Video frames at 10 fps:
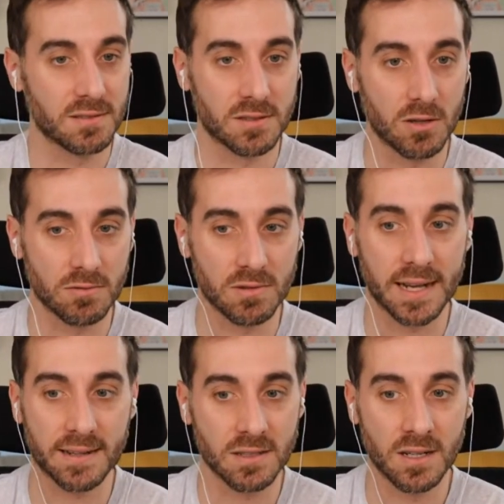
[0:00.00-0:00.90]
So
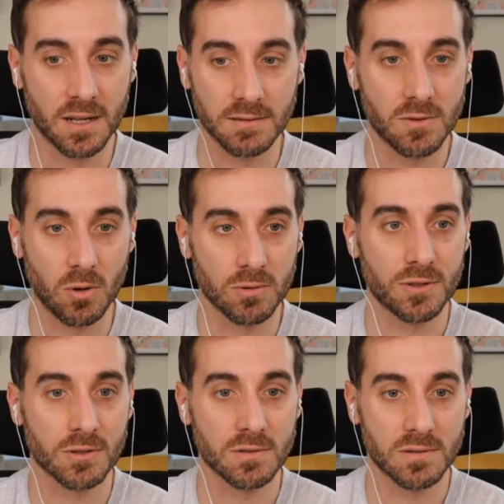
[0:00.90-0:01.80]
like, hold
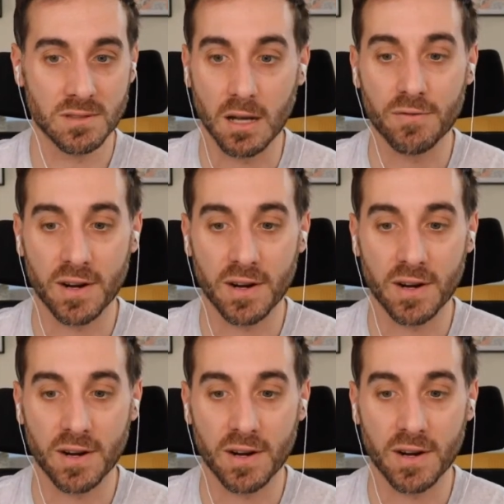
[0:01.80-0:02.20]
yourself